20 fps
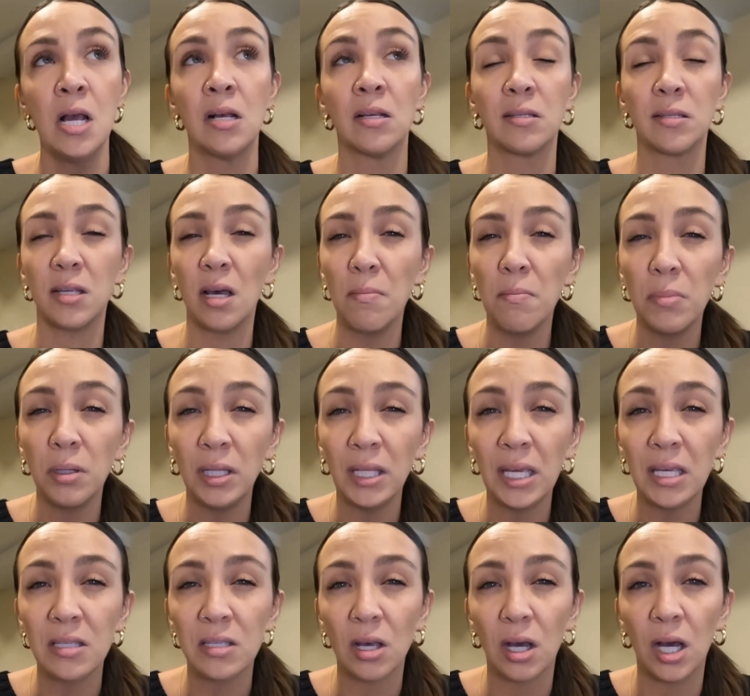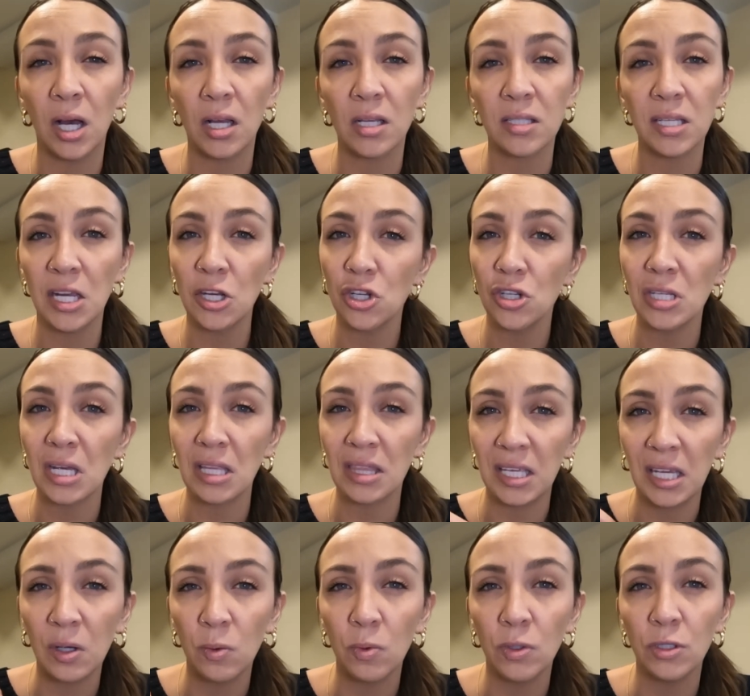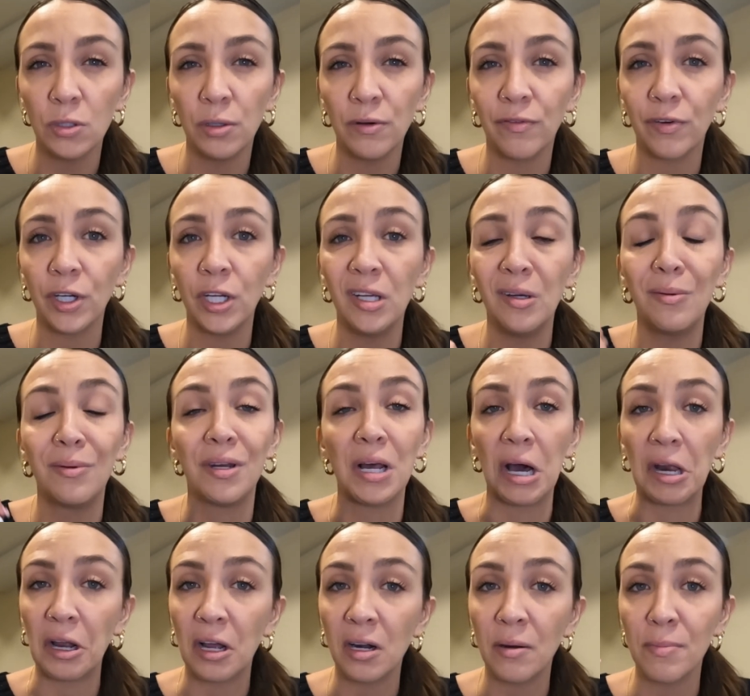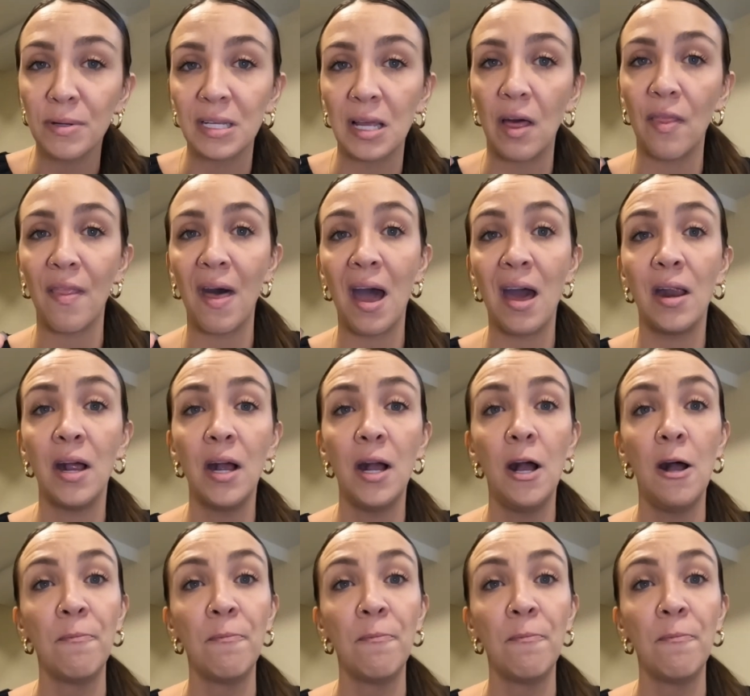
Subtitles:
Some police stations I think will do it for you, not 100% on that.